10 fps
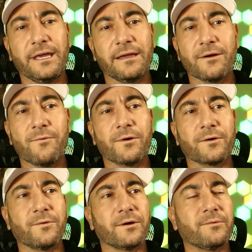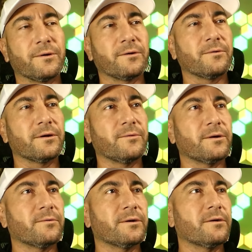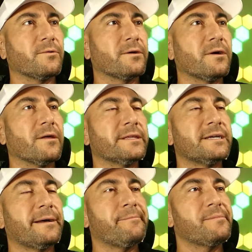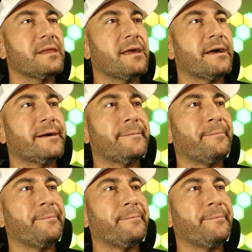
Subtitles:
work all the time.